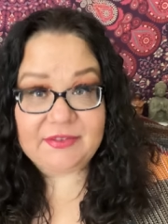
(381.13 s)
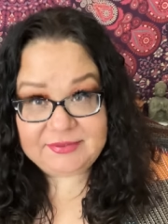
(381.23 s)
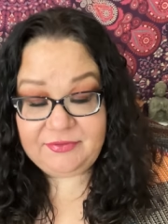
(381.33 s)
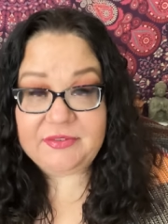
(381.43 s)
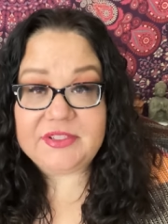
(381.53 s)

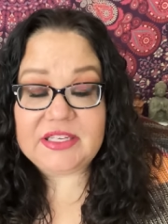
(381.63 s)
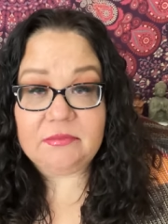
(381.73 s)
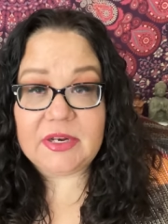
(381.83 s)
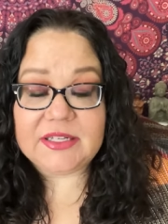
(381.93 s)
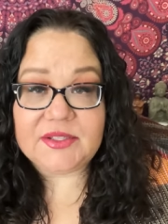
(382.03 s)
15
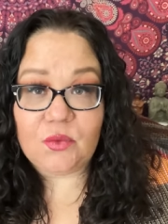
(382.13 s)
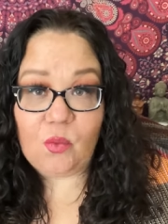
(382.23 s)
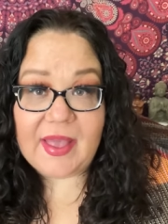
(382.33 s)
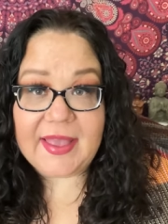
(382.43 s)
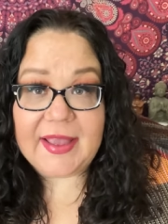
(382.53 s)
minutes
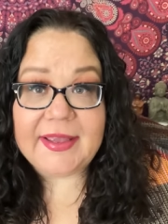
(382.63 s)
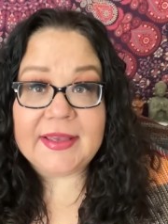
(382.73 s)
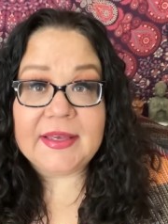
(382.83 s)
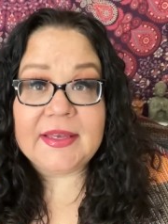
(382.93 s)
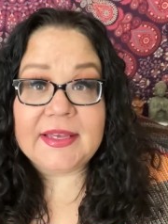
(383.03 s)

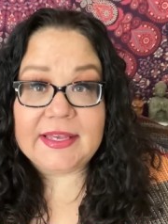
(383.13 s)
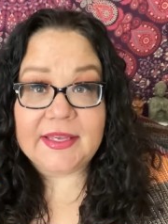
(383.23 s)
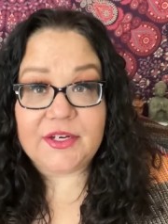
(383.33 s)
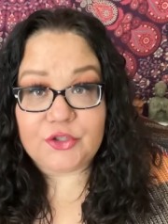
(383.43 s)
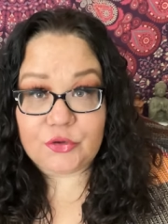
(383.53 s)
away
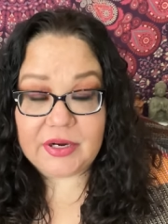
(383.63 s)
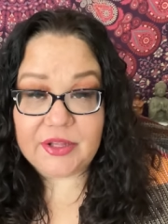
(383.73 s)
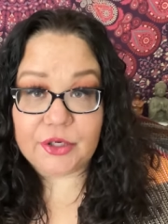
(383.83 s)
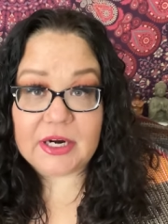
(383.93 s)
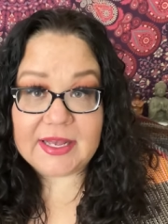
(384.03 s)
in a
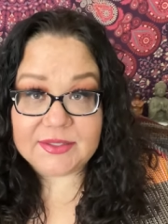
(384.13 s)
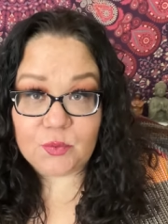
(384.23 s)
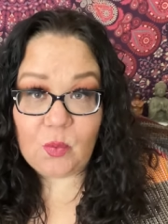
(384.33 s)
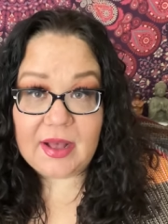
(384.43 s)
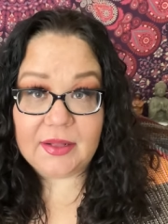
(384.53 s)
trailer as
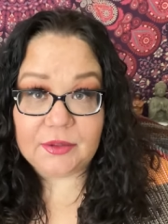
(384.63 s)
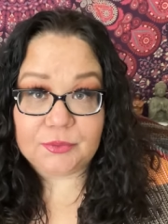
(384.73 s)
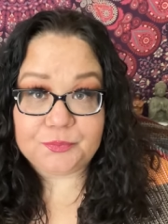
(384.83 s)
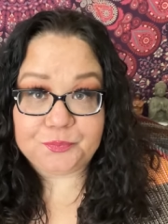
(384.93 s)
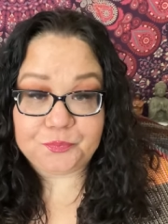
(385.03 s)
well.
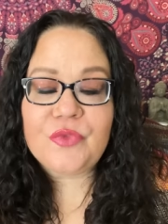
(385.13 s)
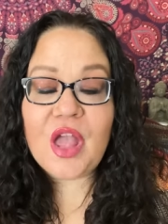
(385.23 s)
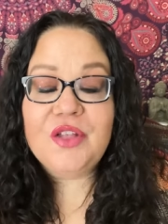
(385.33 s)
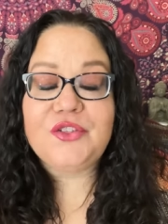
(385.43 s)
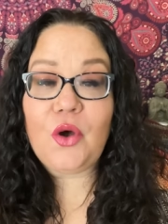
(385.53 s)

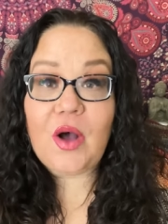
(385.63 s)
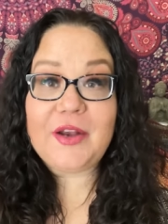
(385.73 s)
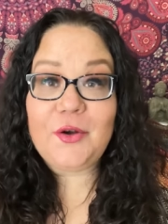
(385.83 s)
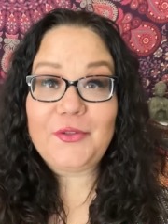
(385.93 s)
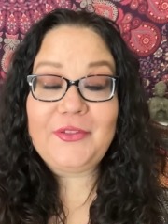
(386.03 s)
So I
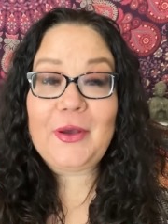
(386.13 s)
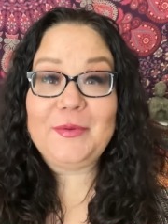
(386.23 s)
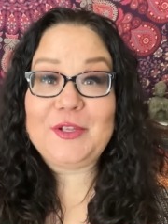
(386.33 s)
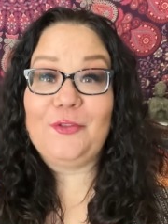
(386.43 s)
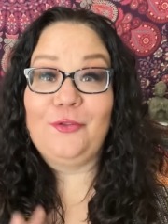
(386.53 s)
know that
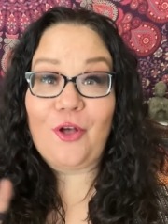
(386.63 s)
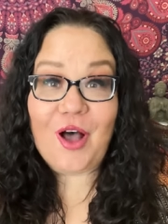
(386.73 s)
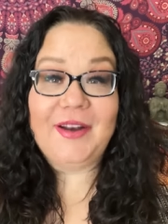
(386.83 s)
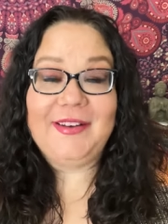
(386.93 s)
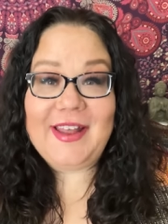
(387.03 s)
was a
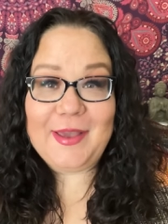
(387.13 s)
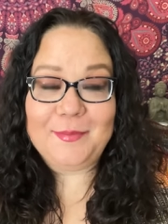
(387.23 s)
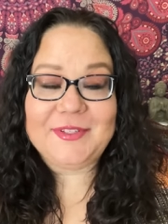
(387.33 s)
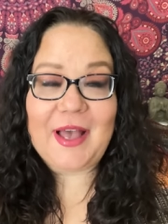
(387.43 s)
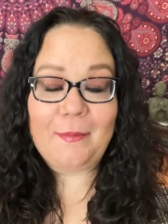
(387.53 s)
lot of
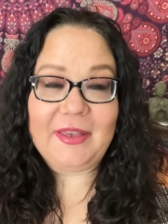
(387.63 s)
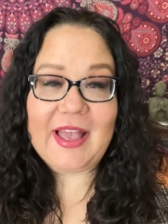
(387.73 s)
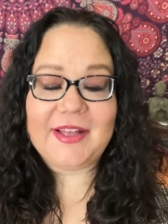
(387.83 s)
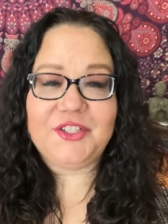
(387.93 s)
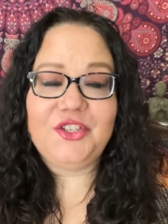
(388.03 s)
names coming
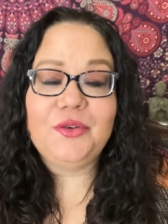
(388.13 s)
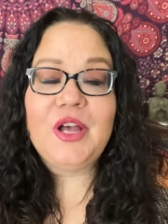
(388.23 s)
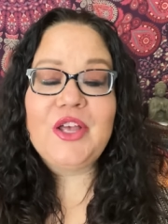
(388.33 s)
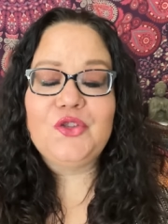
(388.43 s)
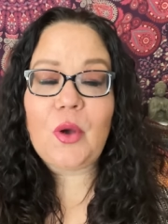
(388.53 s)
at you.
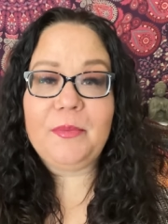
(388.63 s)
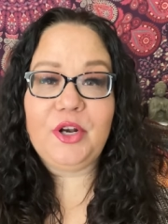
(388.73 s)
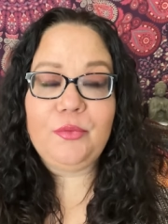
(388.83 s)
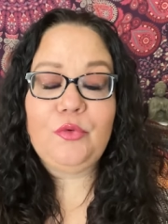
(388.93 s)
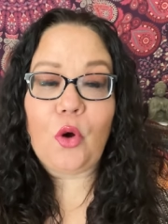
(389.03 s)
So I'm
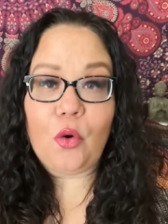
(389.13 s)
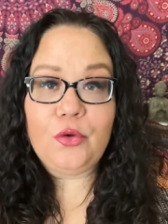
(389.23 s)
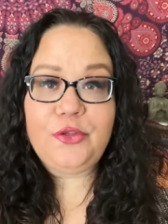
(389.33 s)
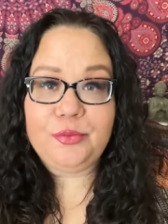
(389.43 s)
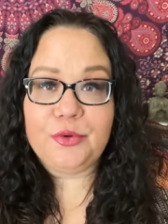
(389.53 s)
going to go
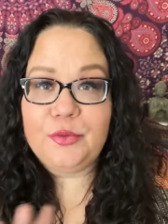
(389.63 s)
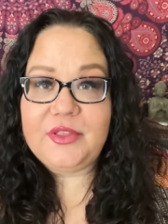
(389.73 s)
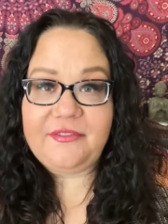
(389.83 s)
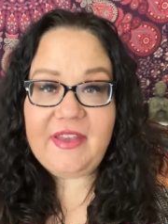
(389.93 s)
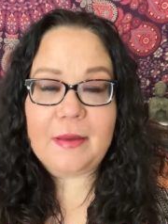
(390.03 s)
through
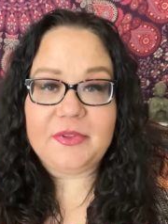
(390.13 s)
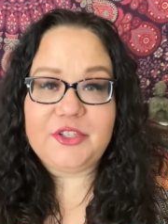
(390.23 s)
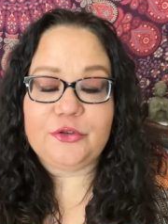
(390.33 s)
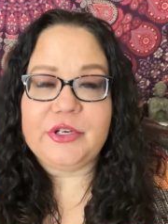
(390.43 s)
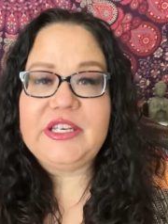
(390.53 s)
the family
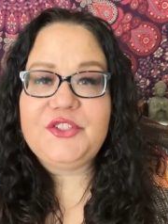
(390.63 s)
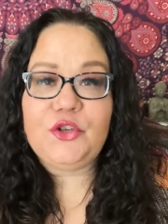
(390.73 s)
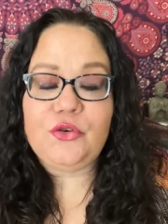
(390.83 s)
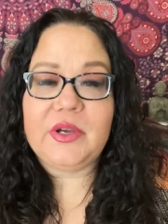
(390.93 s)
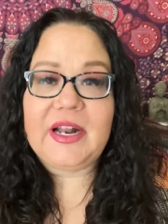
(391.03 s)
tree so
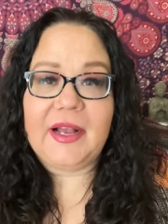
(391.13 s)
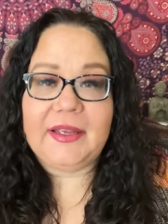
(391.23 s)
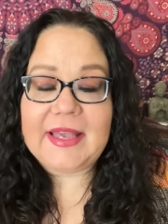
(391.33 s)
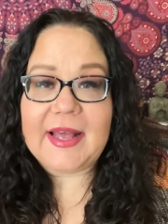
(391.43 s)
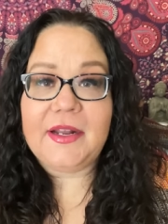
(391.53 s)
you can
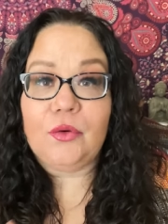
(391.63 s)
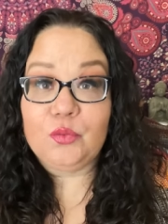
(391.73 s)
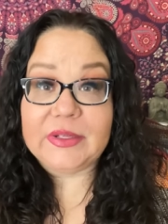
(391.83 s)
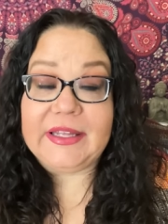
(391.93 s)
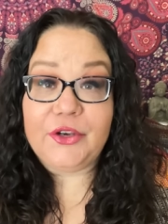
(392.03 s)
get a
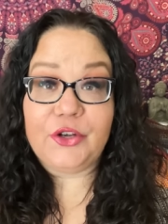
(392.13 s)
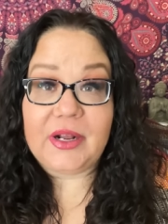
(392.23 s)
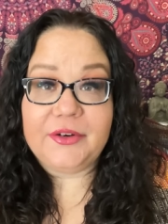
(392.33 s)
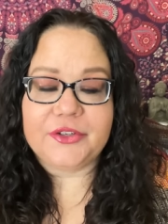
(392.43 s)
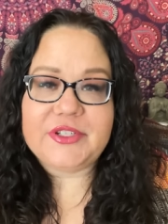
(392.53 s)
really good
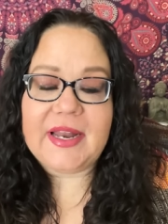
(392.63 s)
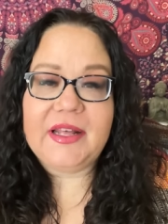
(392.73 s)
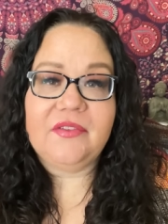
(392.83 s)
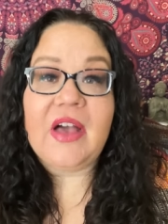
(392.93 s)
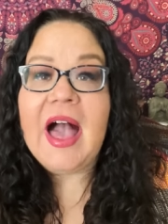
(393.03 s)

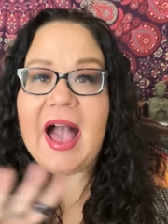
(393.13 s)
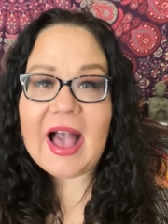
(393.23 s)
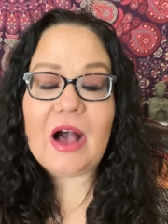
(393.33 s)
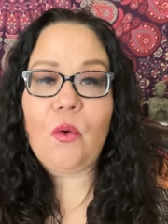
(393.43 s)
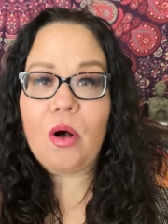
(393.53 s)
understanding of
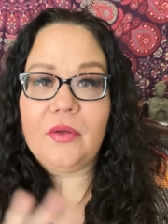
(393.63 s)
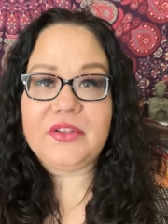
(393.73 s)
how all